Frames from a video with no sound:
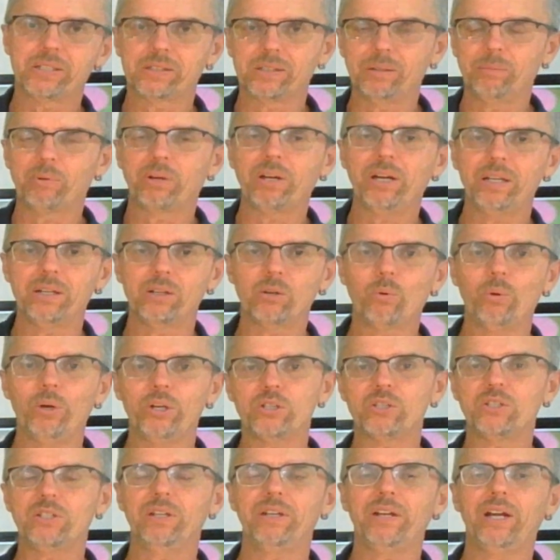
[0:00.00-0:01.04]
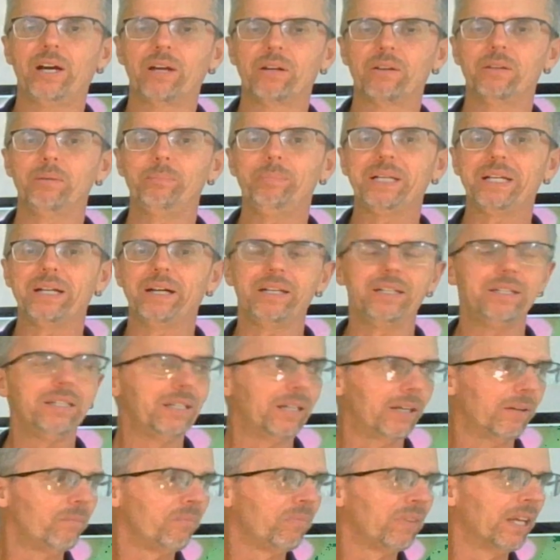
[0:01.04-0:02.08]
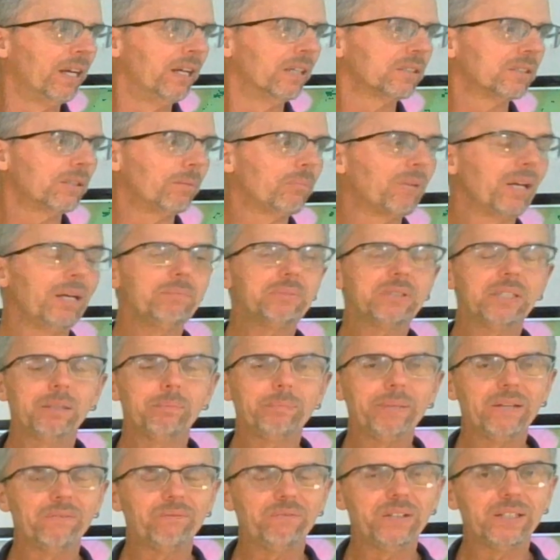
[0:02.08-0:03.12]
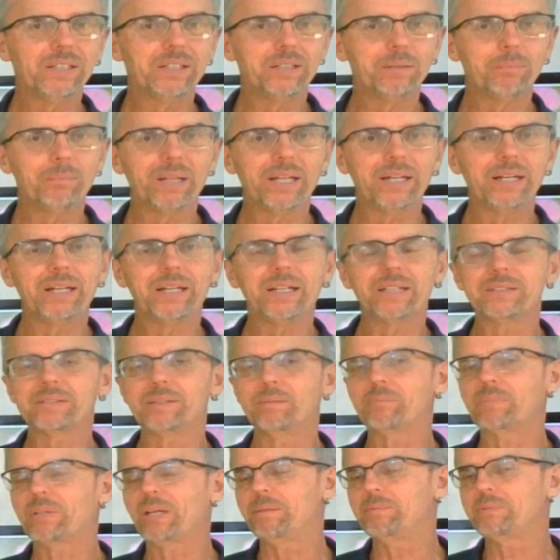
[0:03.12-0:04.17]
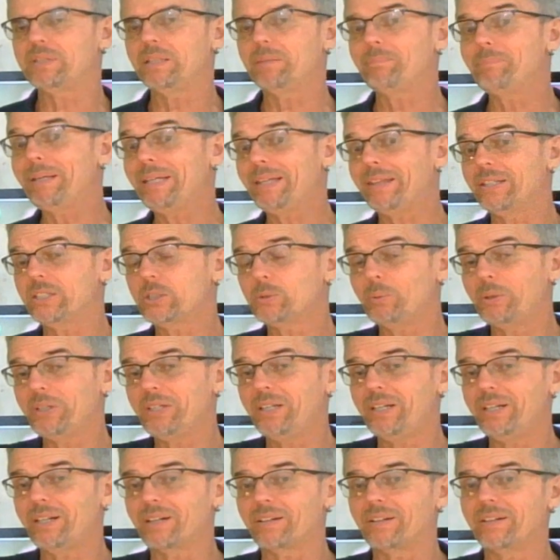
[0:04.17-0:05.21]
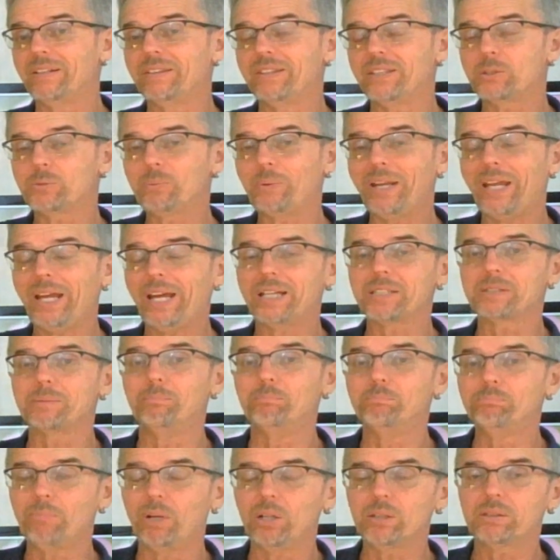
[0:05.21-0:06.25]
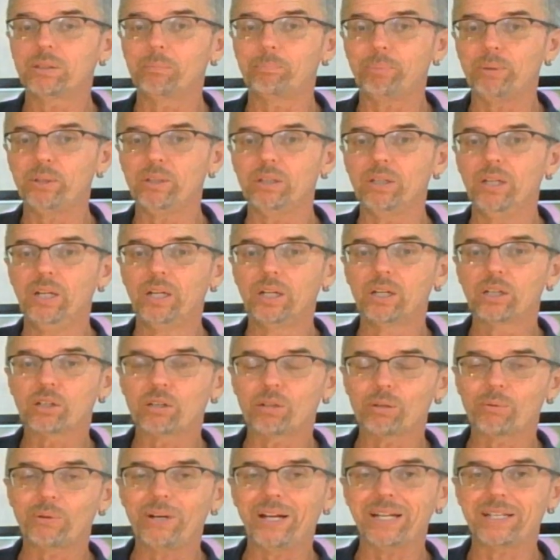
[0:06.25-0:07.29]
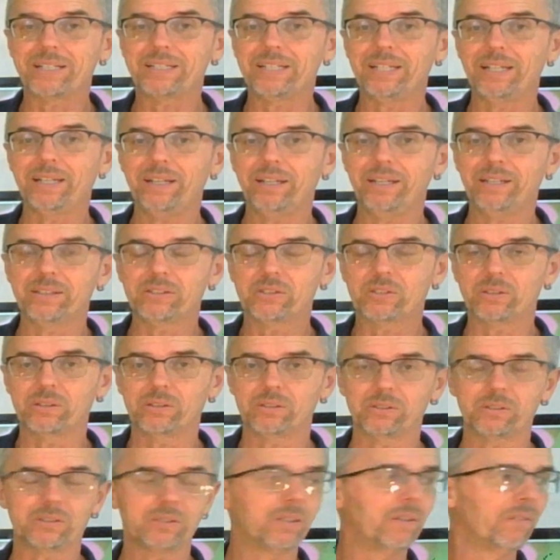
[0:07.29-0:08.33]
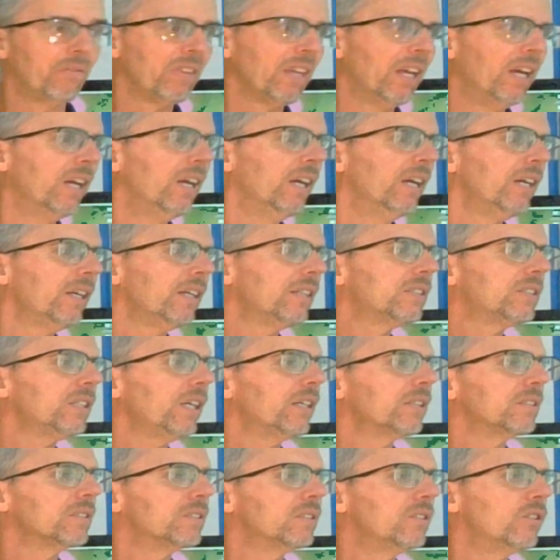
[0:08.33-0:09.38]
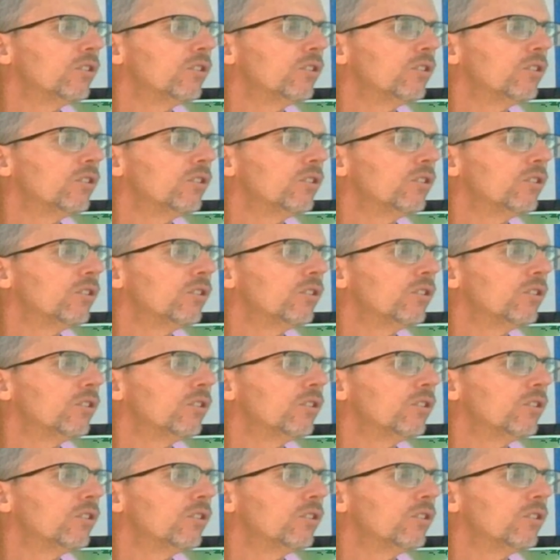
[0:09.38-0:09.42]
expect some kind of question out of the big idea. Sometimes it'll be a fill in the blank, sometimes it'll be this one here. This one has multiple correct answers.